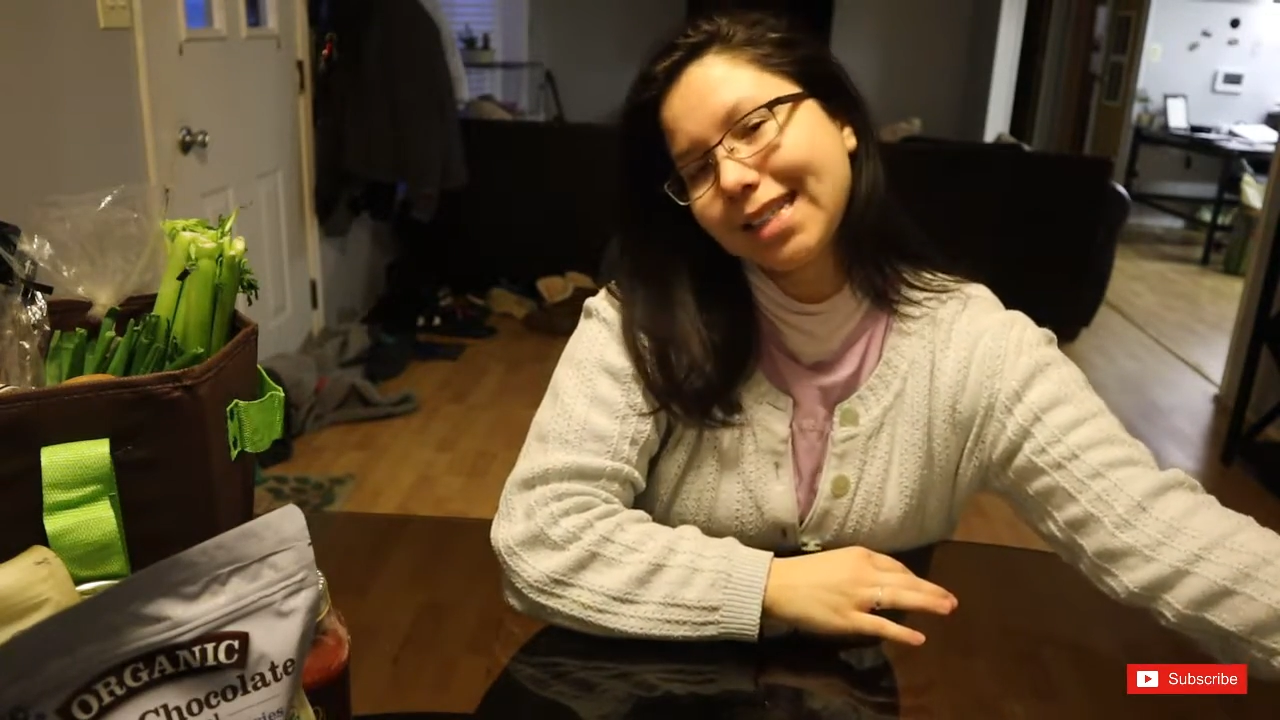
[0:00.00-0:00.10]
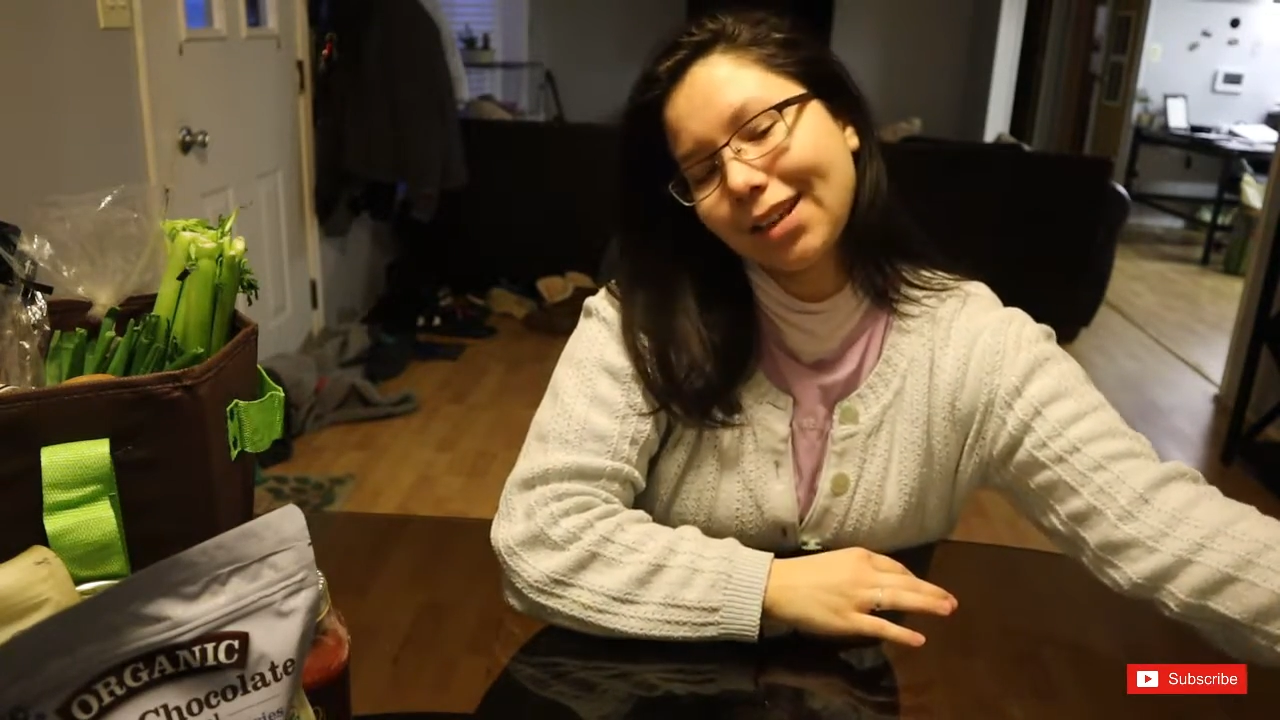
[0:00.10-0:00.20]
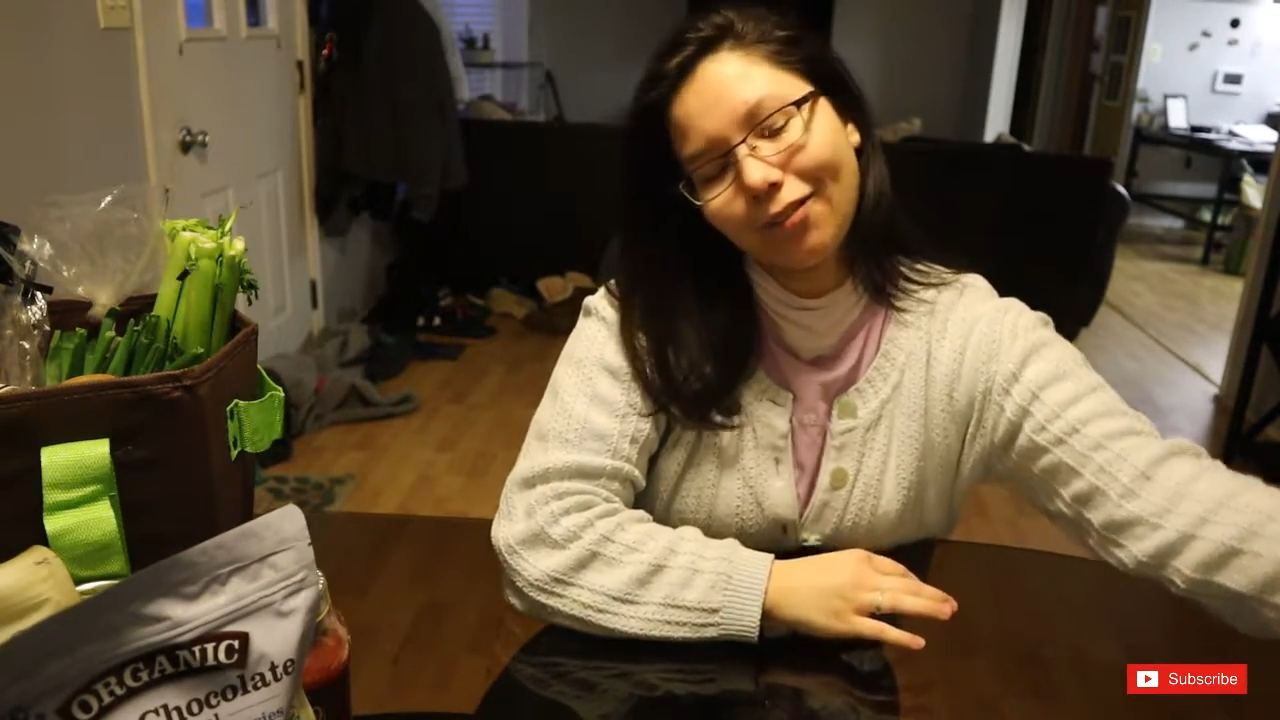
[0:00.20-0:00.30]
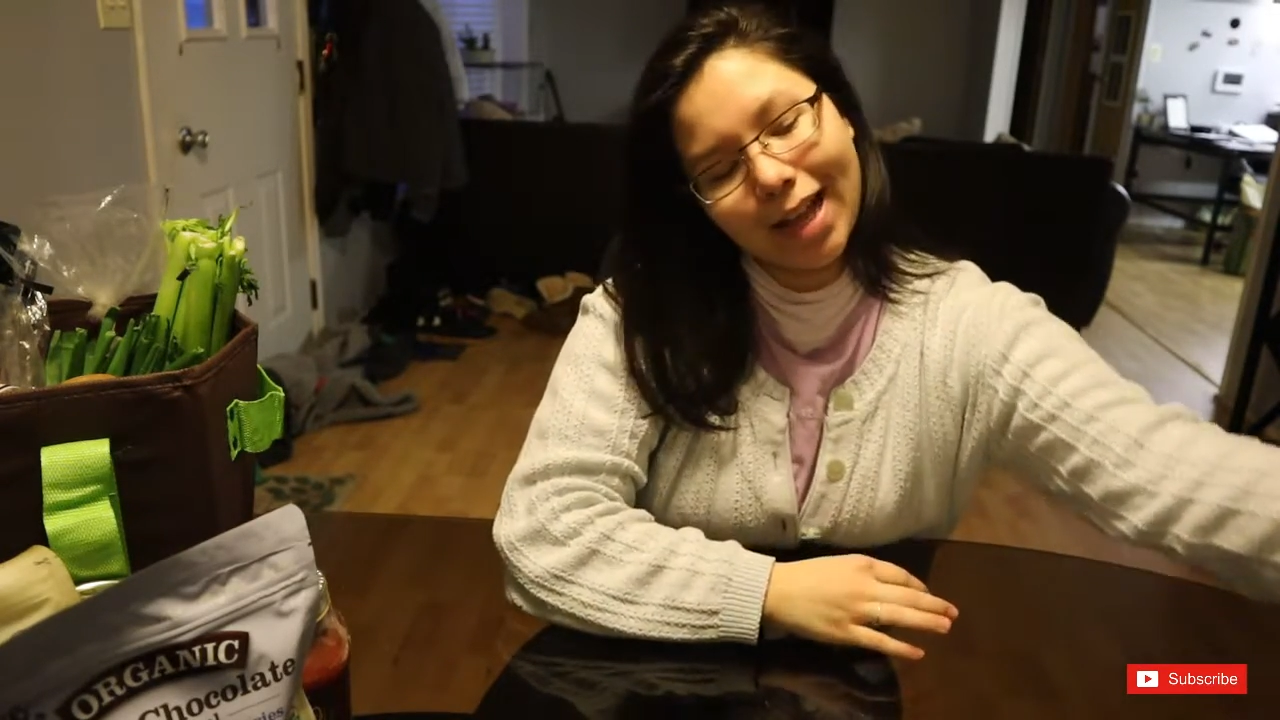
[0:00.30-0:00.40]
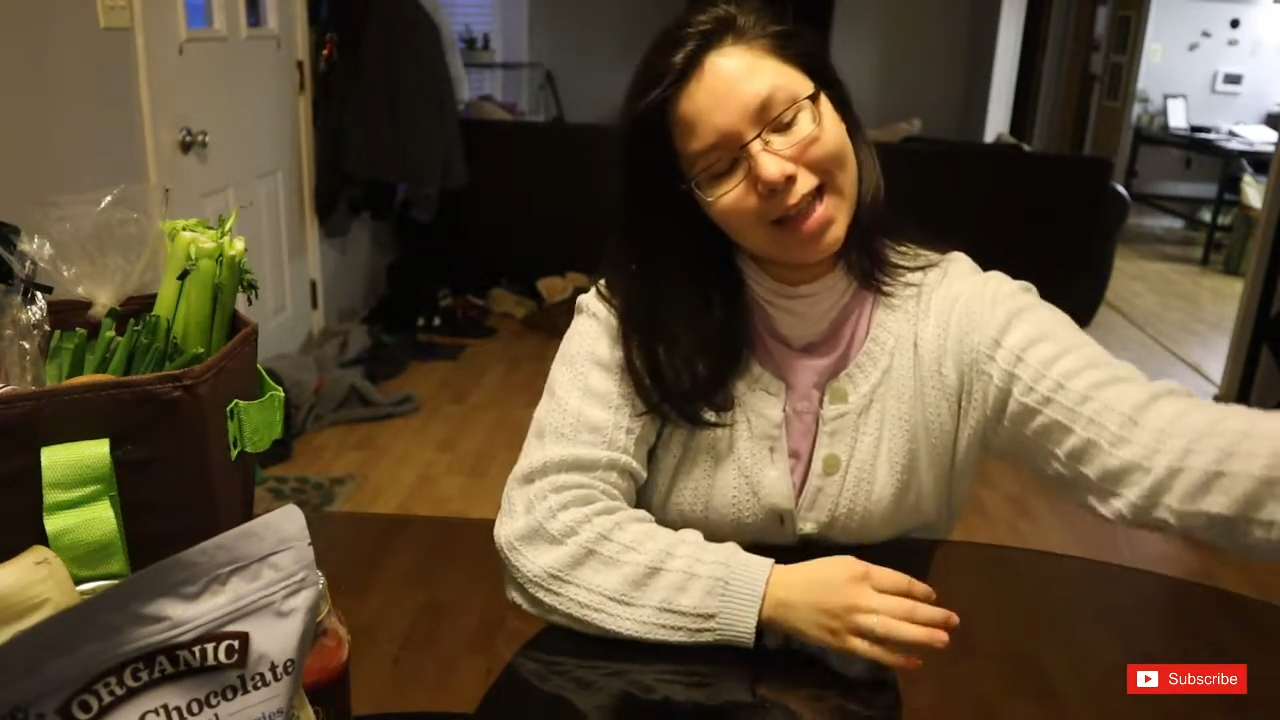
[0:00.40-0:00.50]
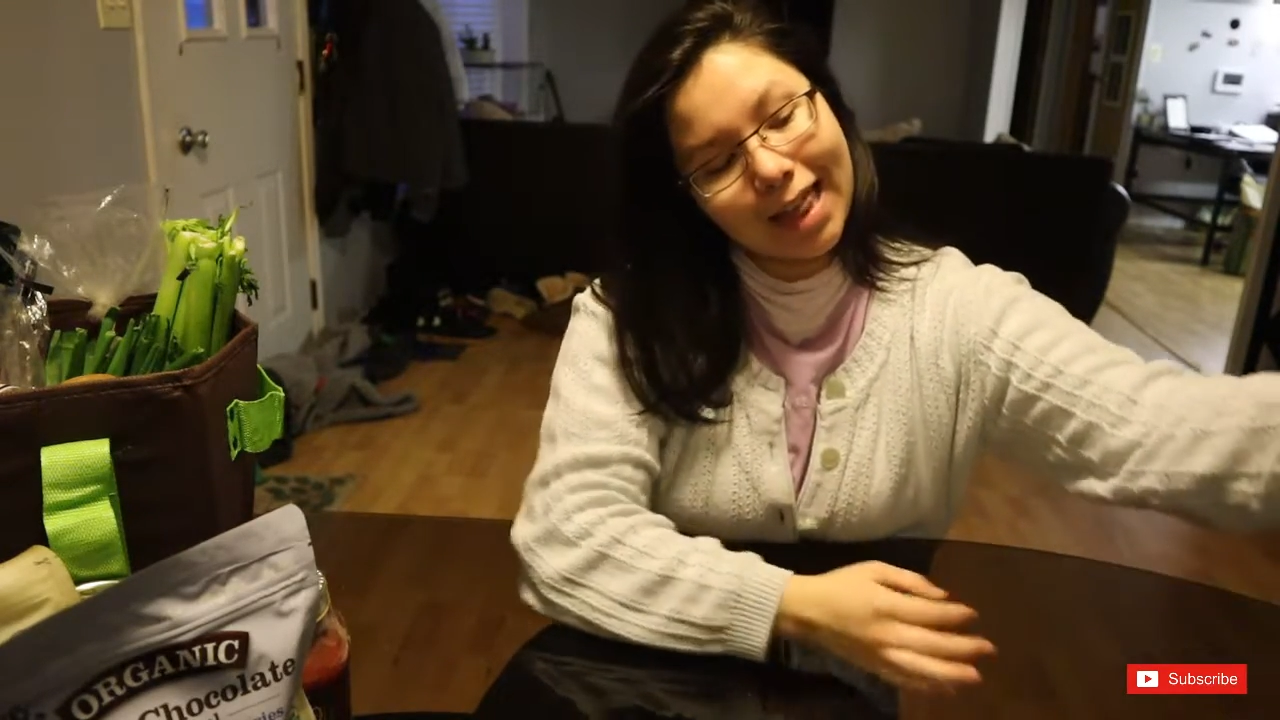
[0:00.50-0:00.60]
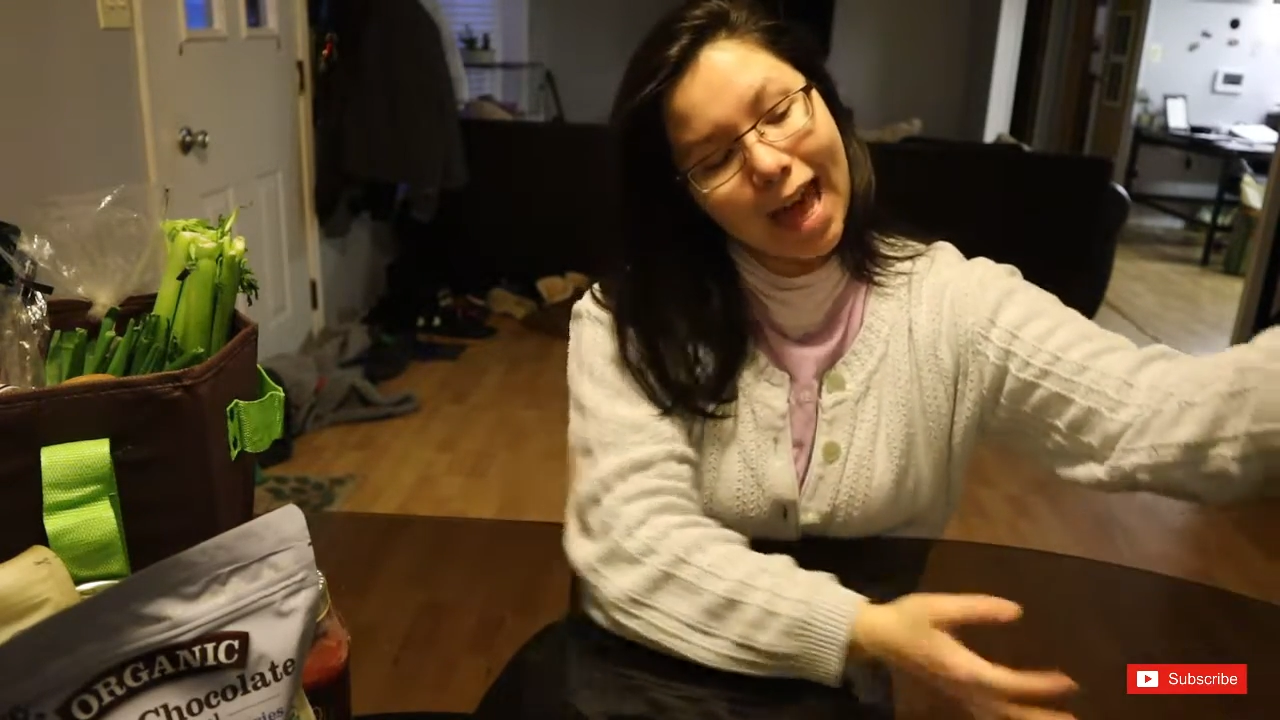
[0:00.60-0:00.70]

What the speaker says: stuff like